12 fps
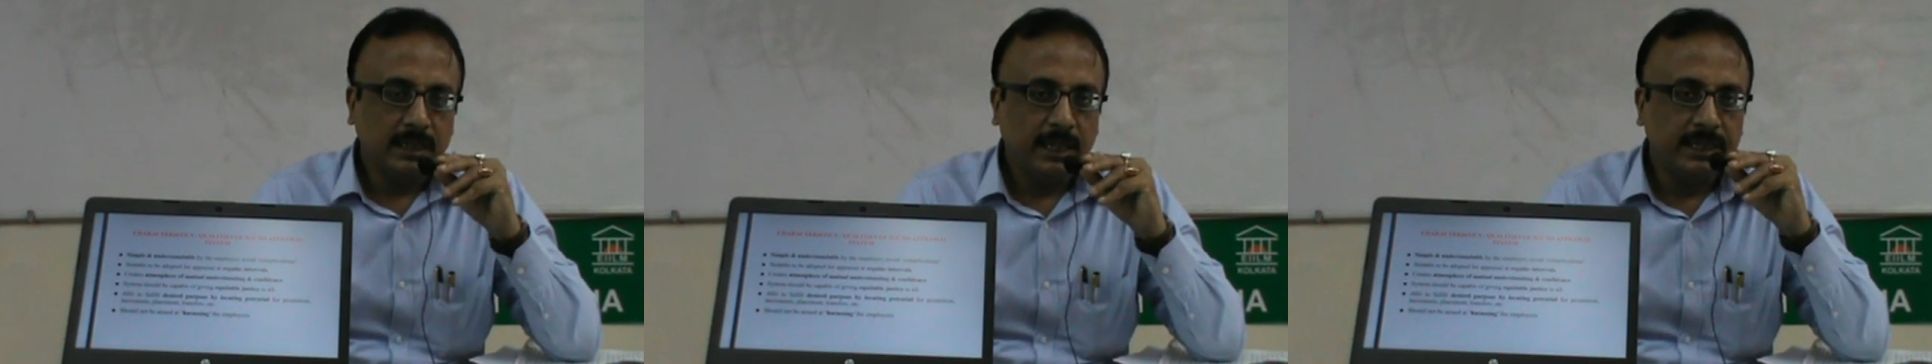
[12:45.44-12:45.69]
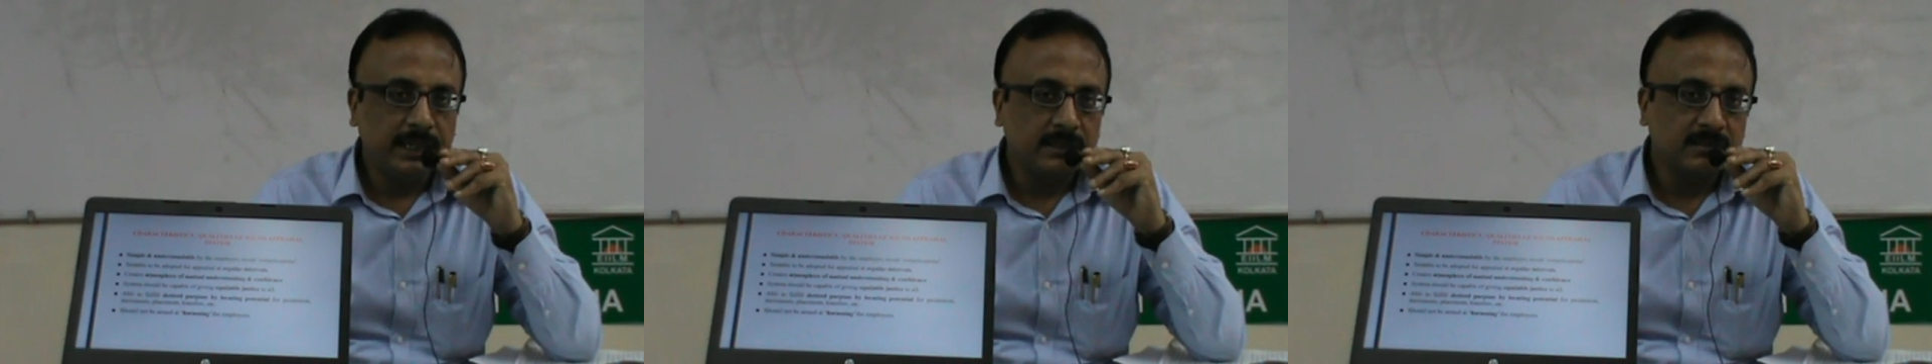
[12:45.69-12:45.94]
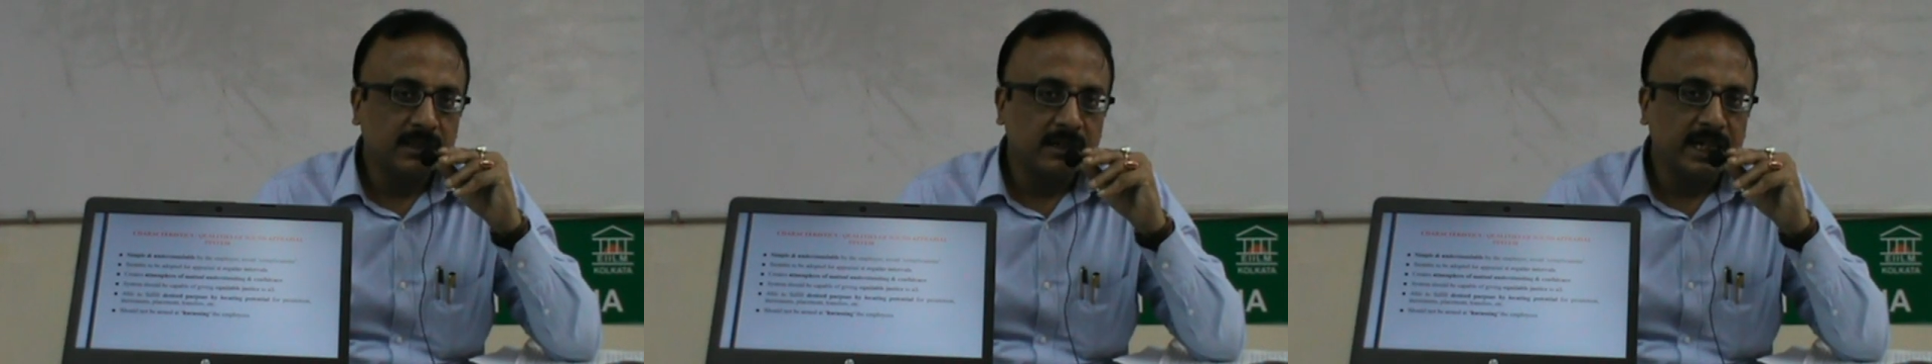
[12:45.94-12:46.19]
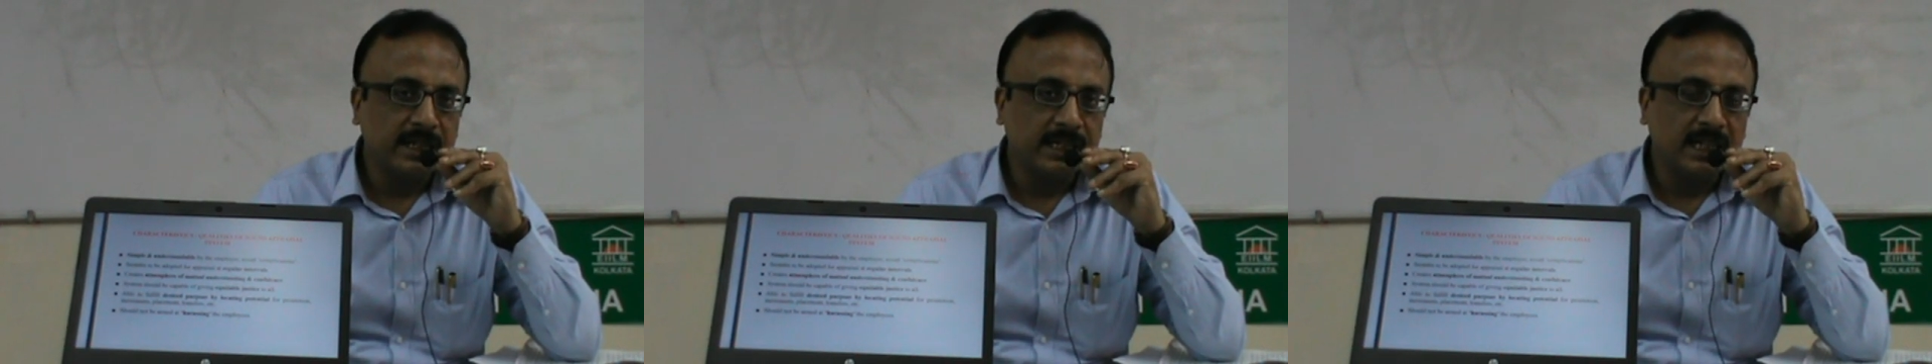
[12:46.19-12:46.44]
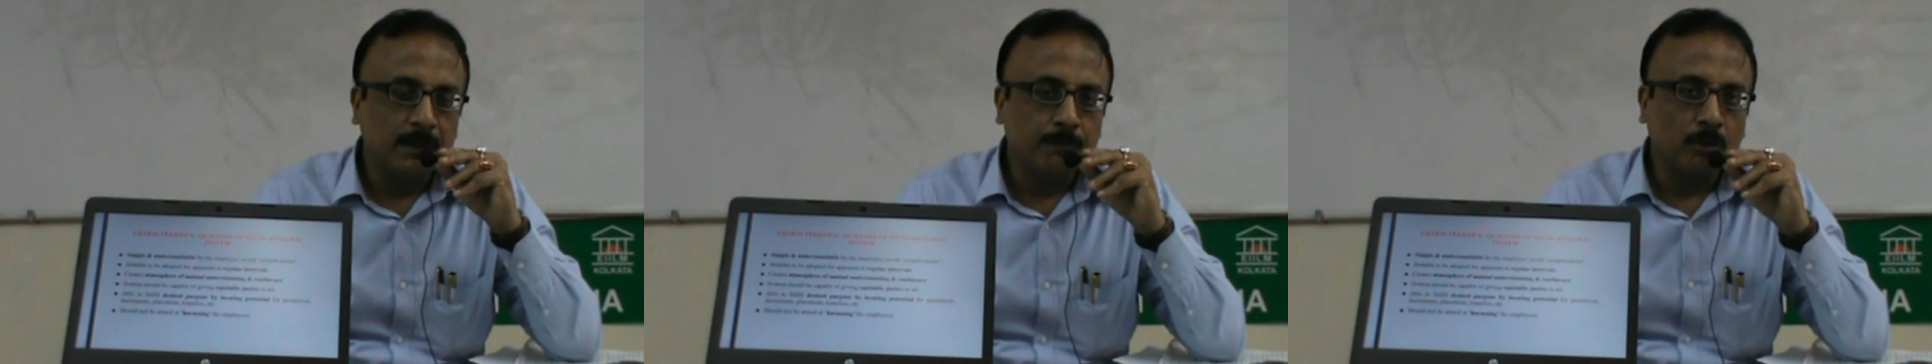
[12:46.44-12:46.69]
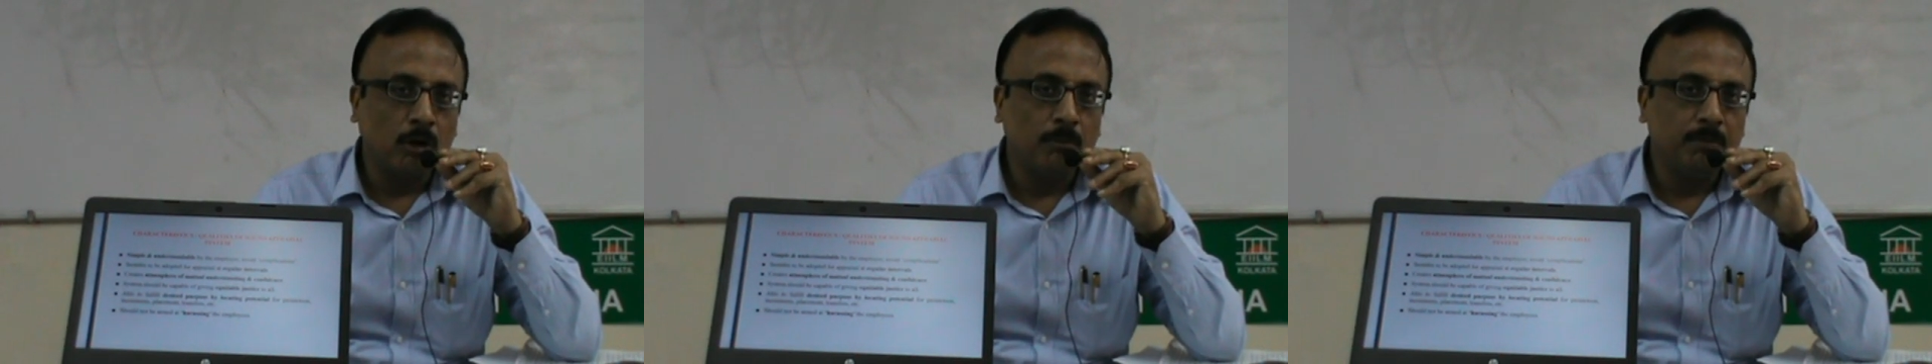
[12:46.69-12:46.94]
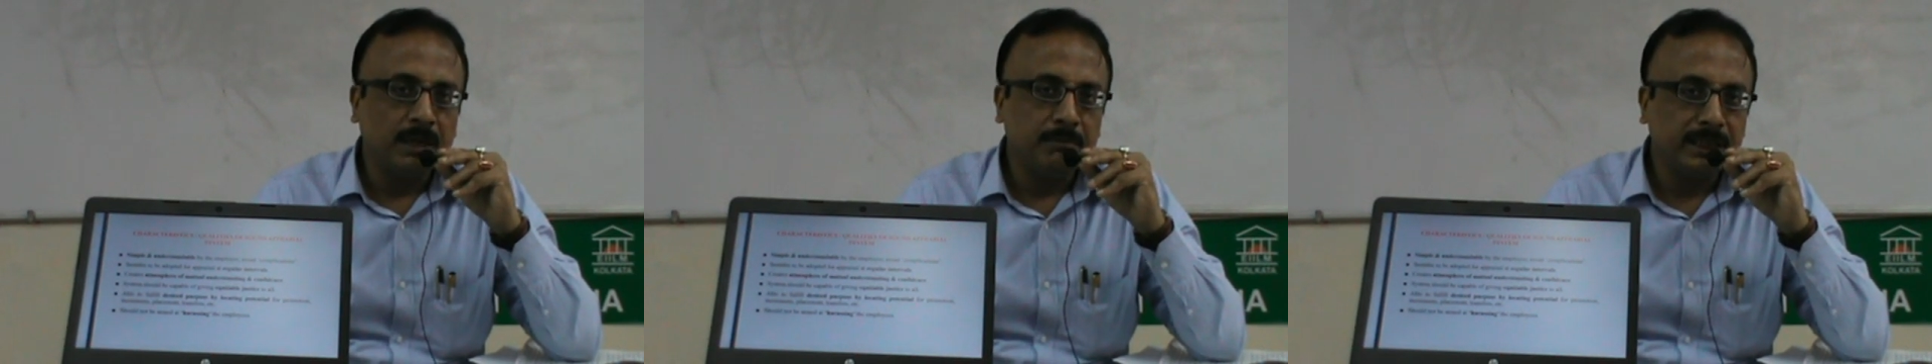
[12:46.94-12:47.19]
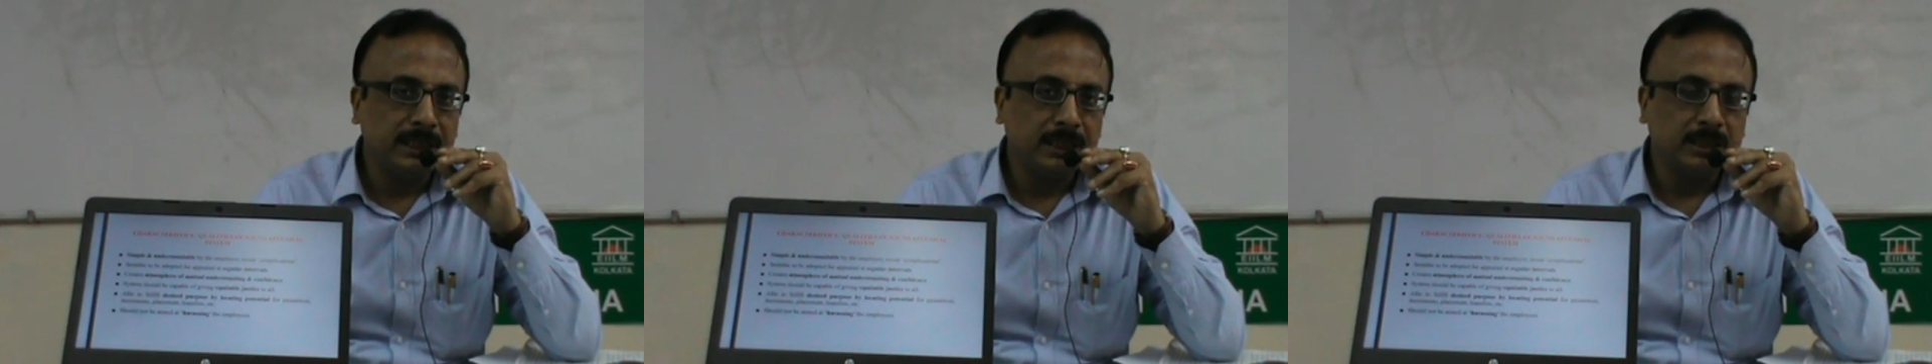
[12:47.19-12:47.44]
it is creating a problem
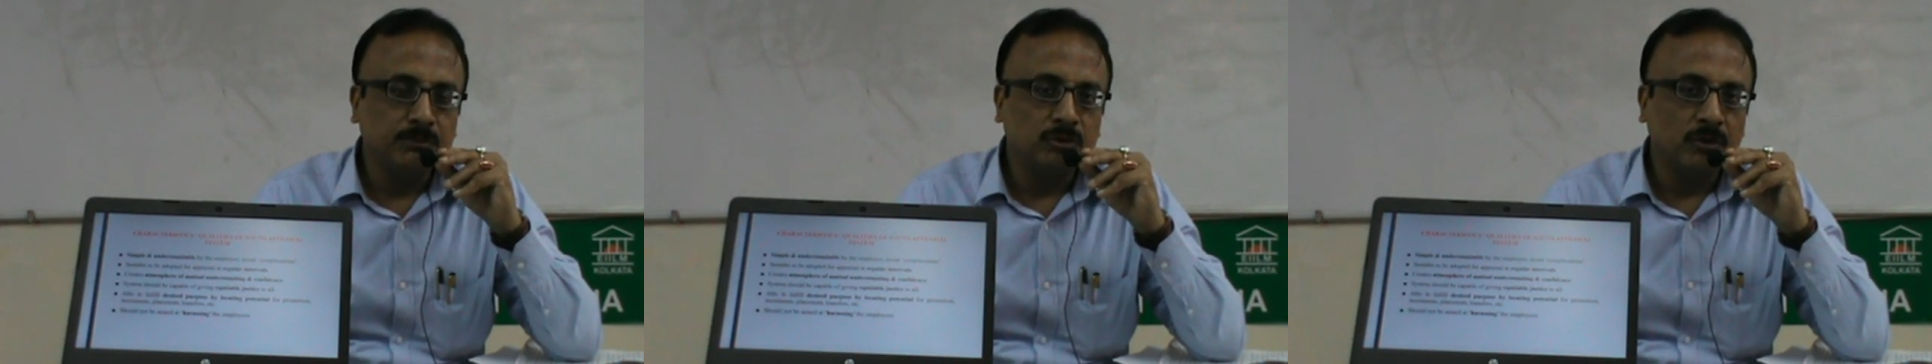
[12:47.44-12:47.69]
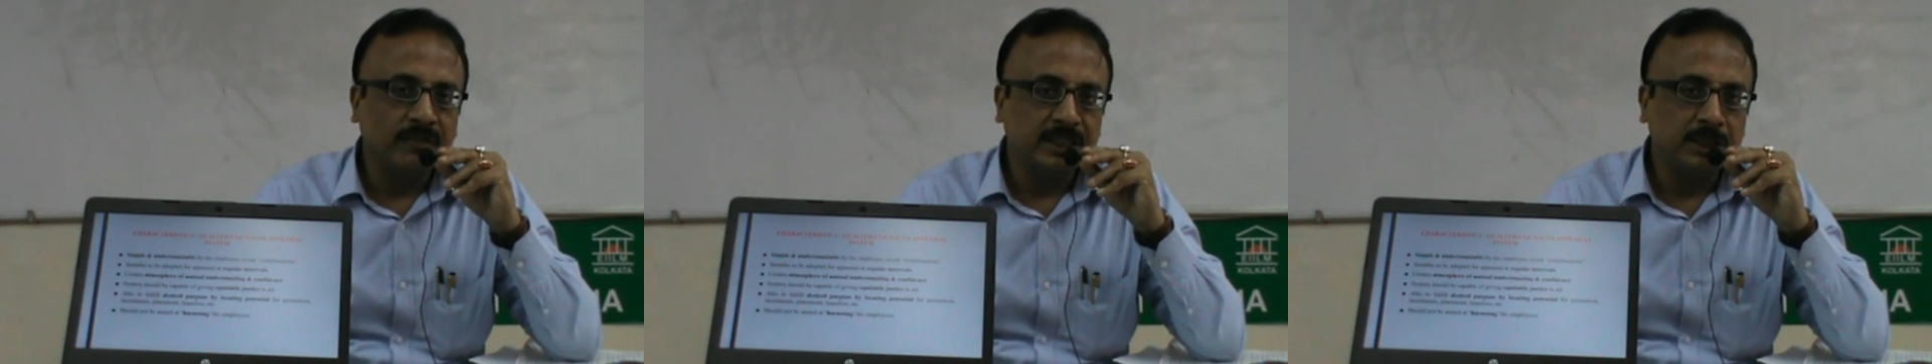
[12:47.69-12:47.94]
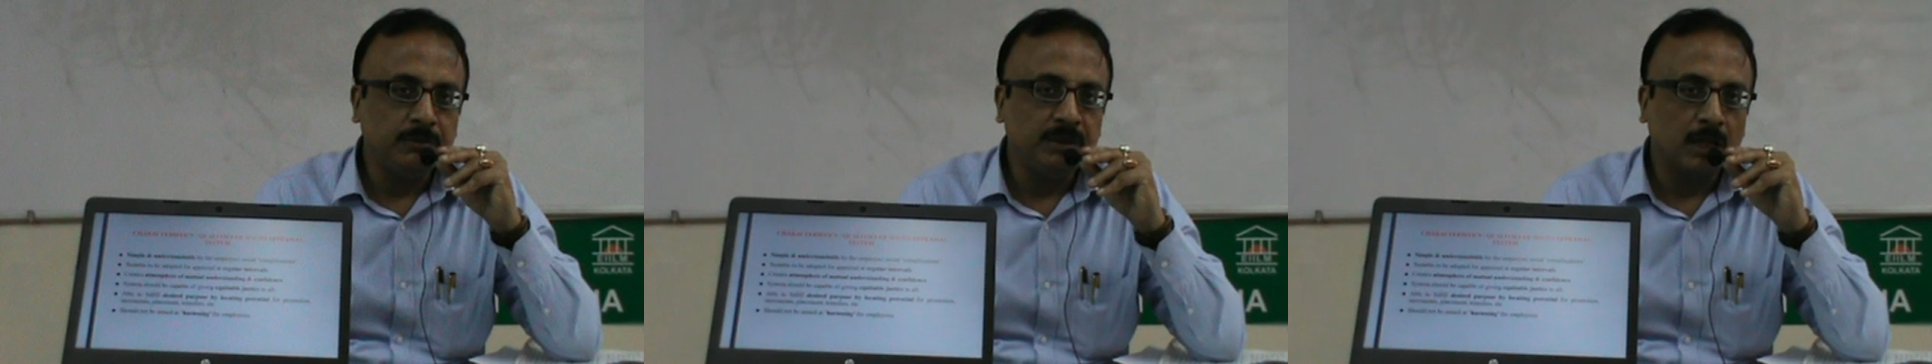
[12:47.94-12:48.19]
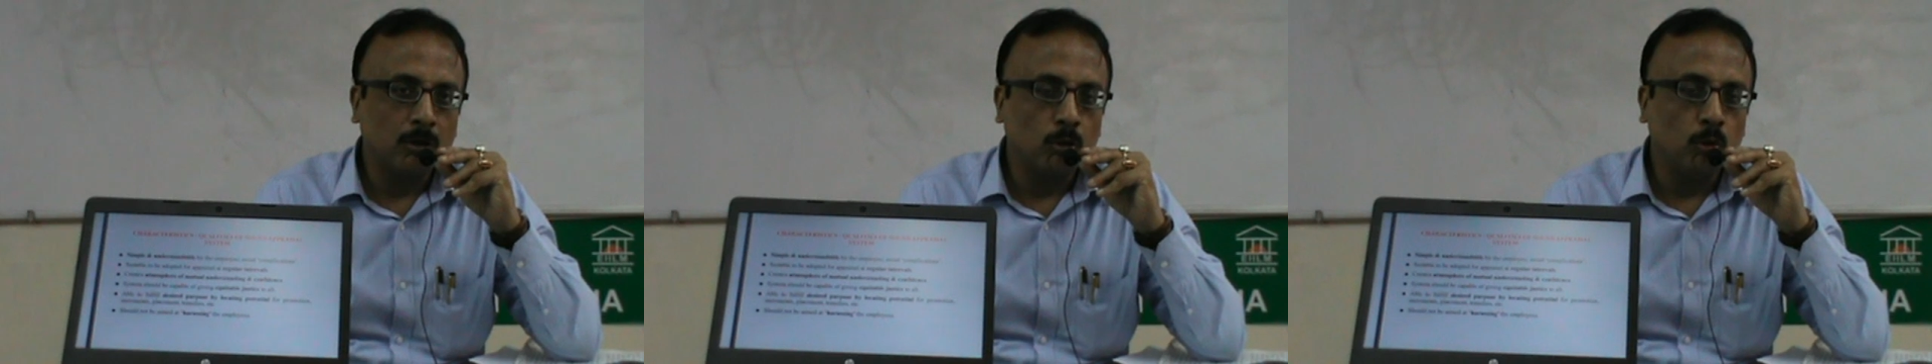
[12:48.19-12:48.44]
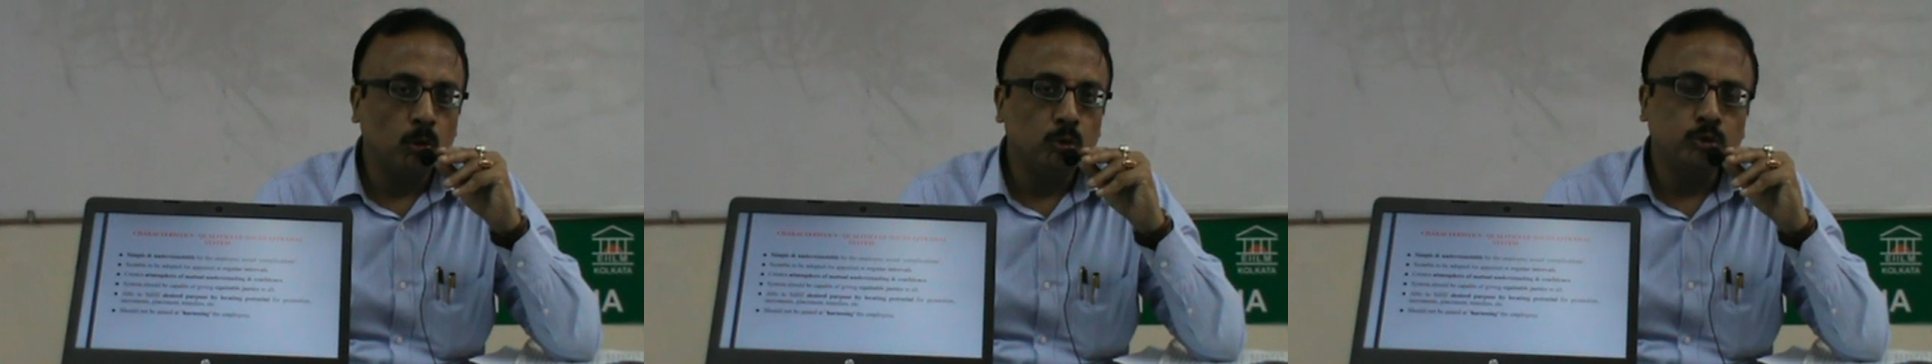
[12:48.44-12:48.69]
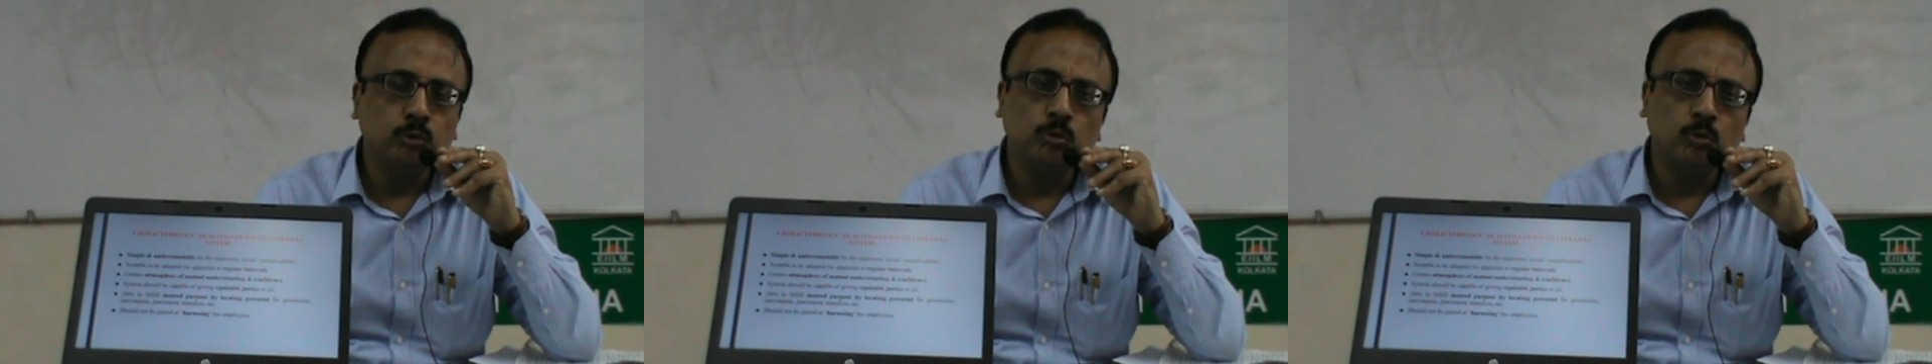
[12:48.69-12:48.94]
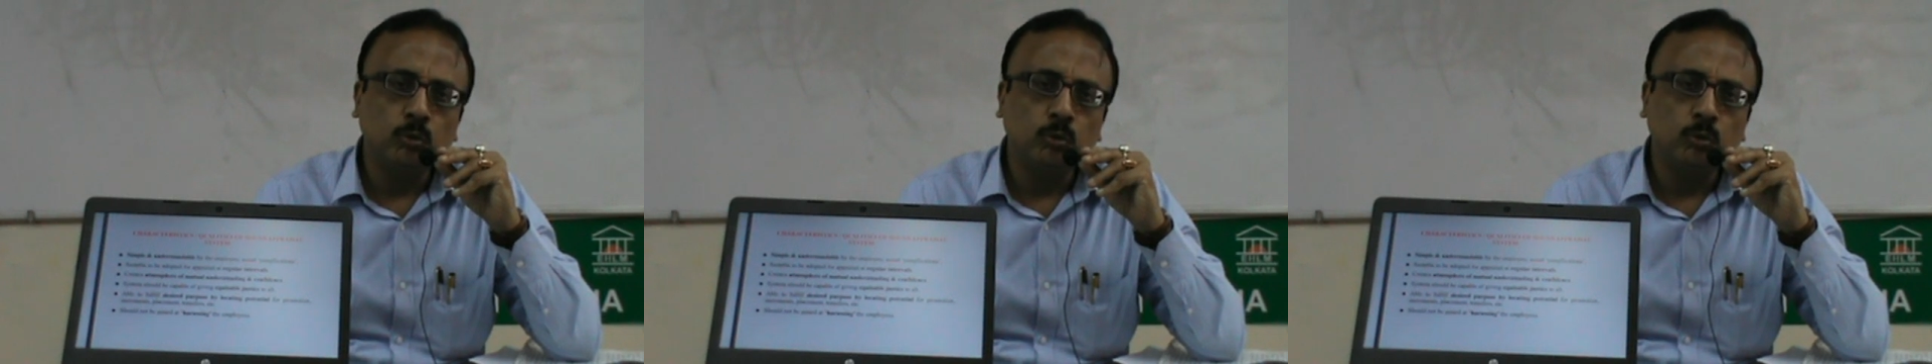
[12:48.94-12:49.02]
in terms of achieving our goals.